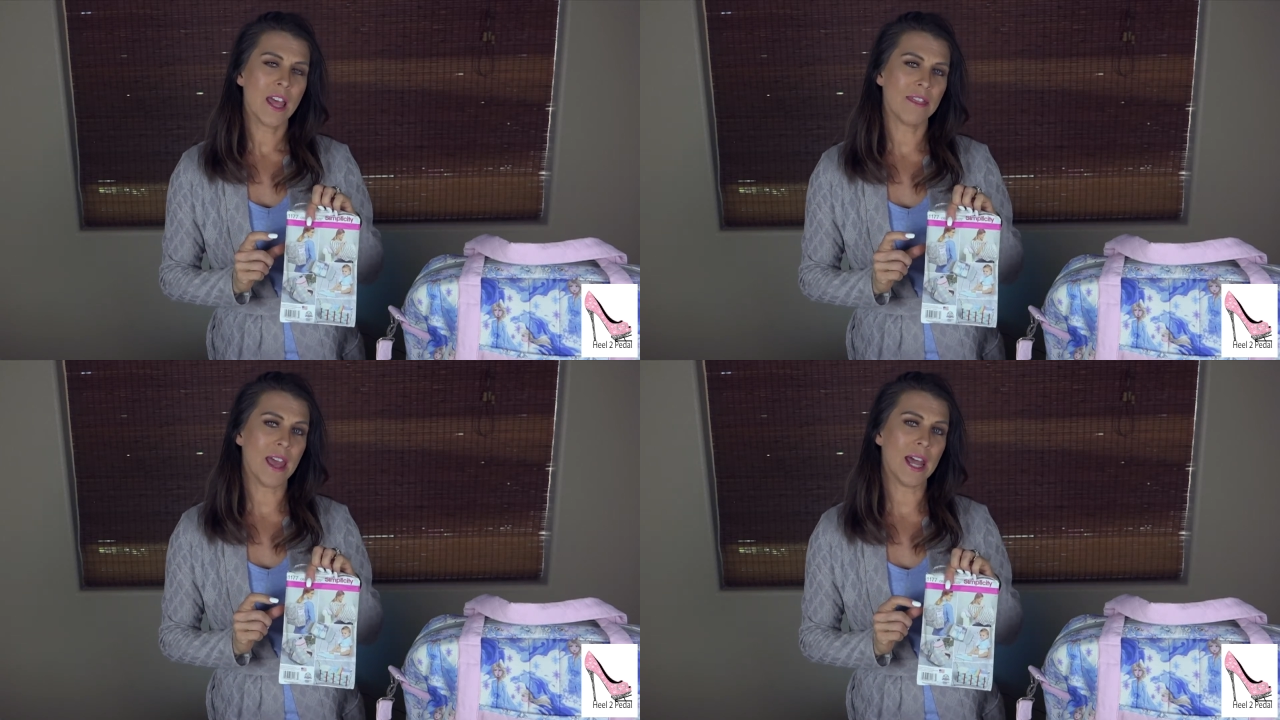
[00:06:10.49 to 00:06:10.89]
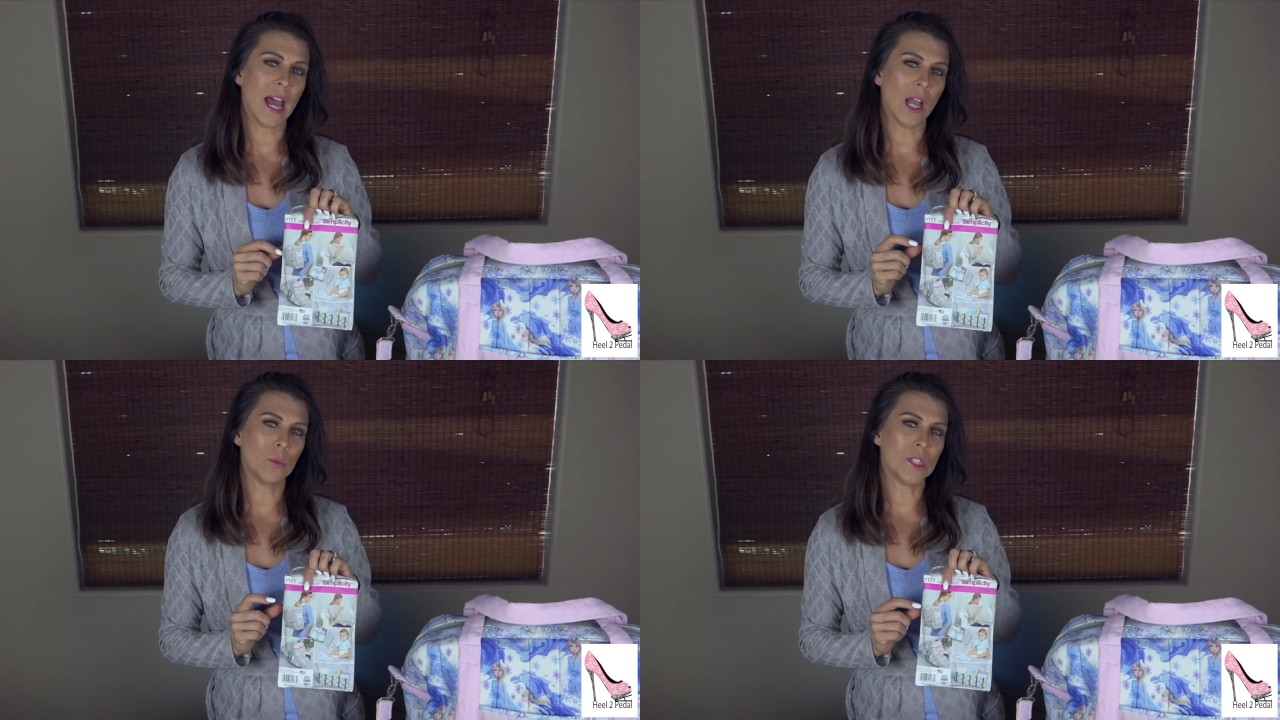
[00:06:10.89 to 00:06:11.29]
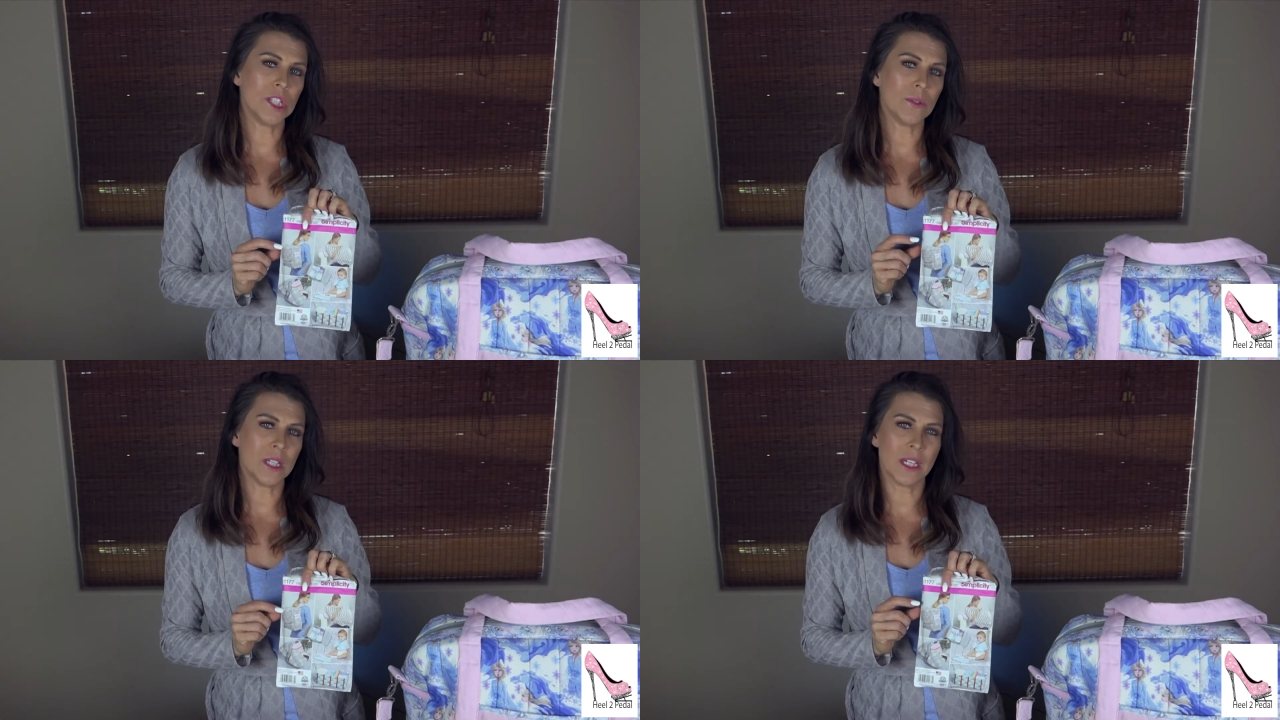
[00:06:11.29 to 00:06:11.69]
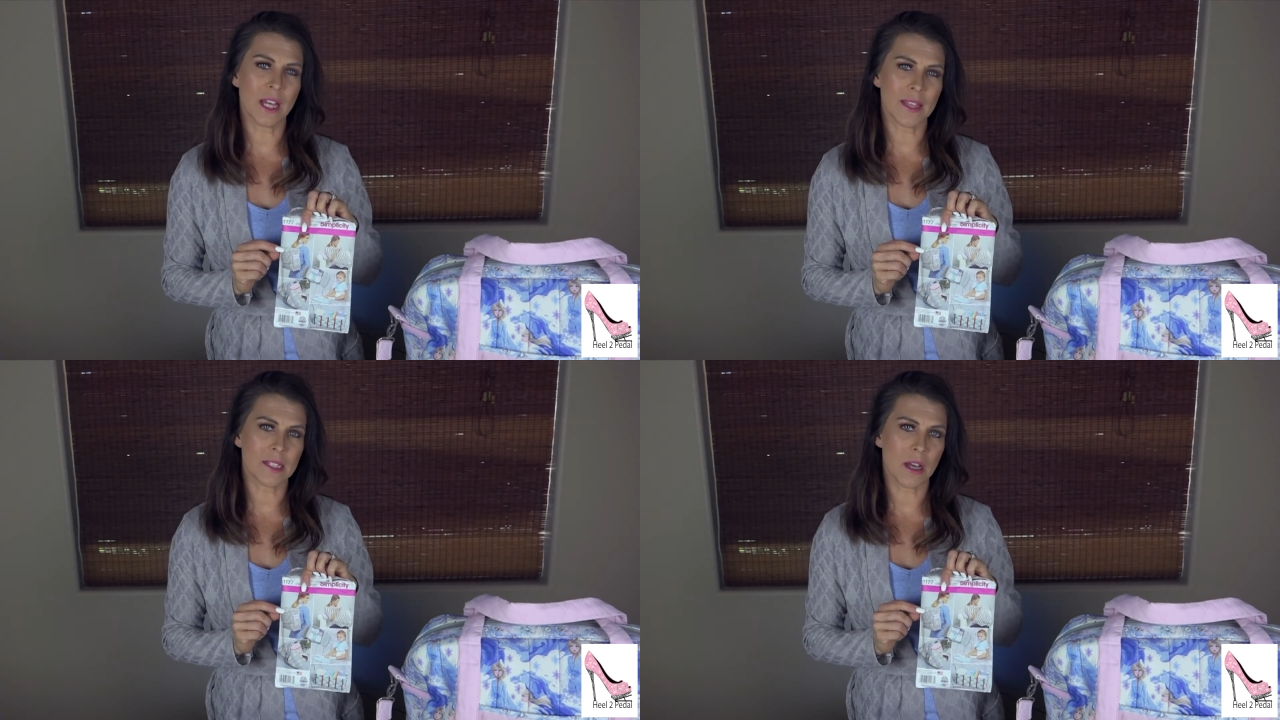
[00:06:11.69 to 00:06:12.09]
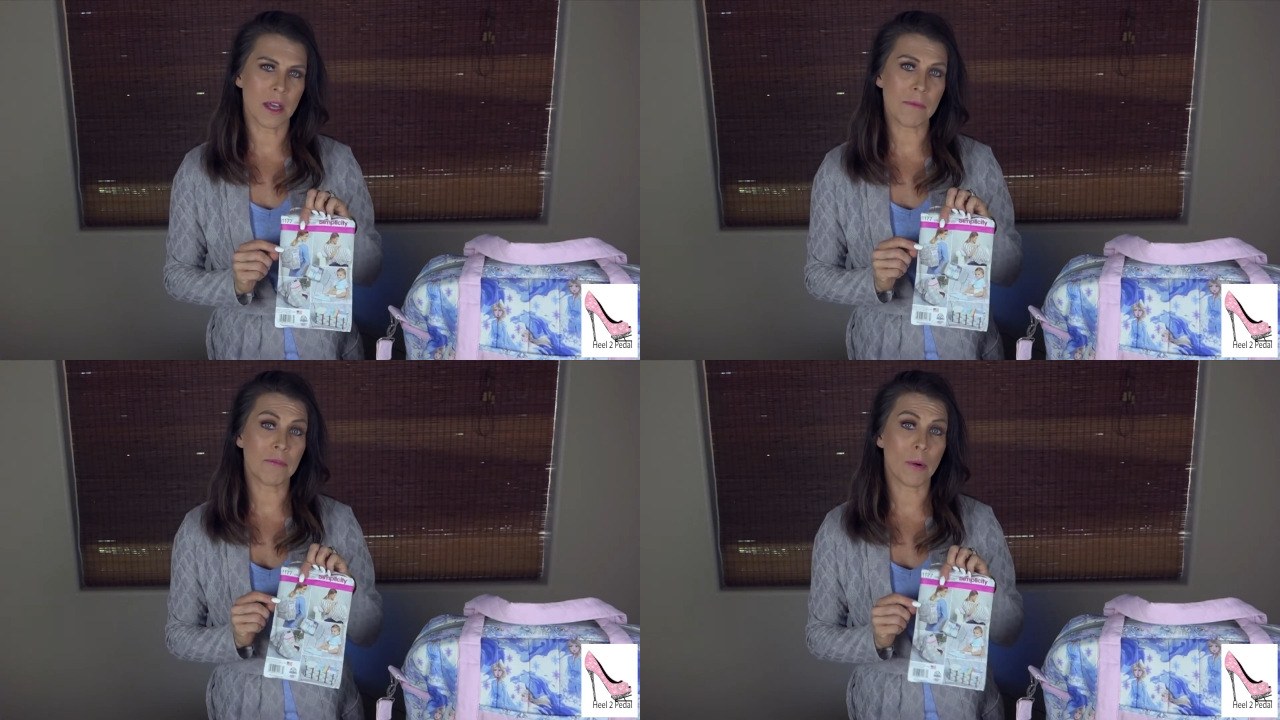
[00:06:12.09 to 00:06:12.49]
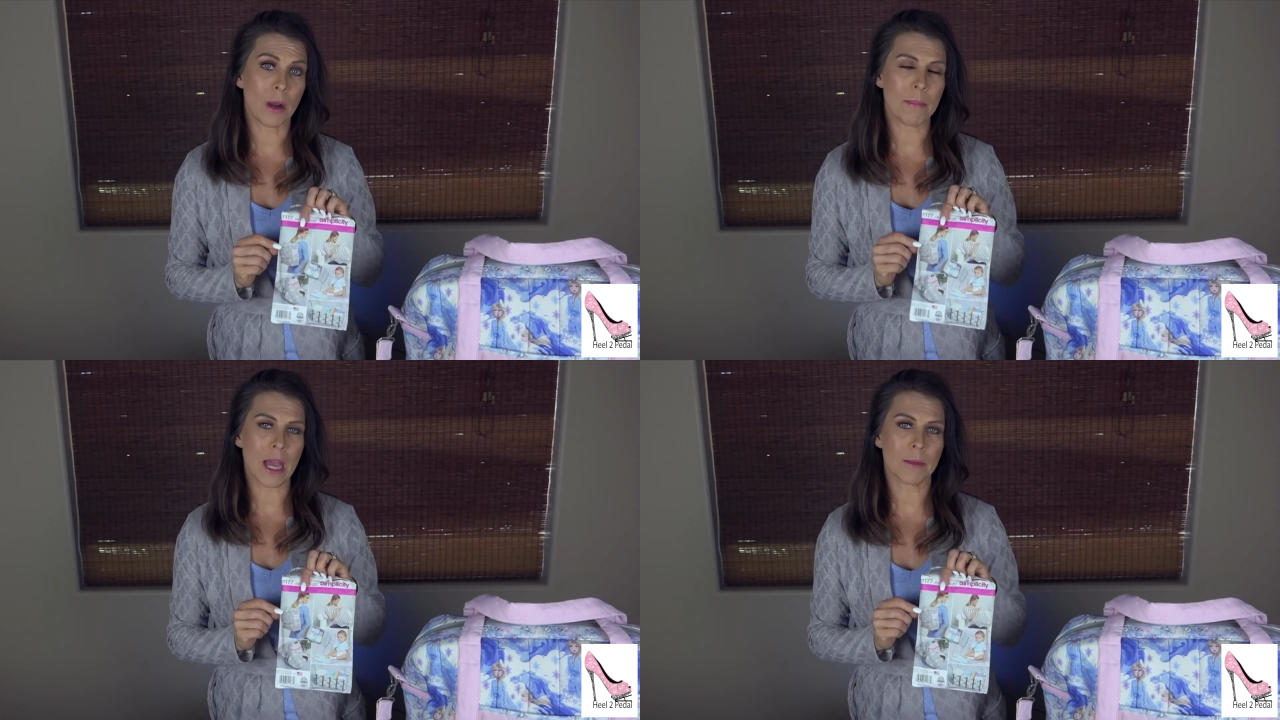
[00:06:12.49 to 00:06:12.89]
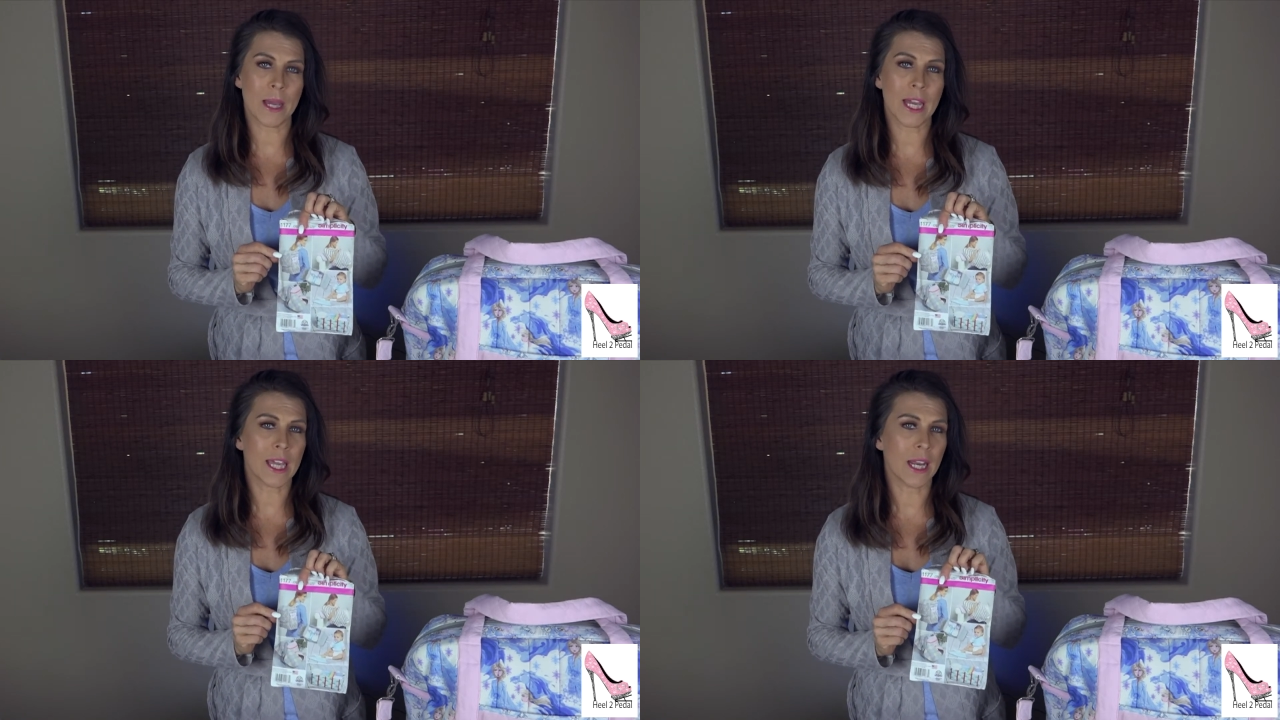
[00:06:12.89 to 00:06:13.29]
that I was using at the time for a backpack,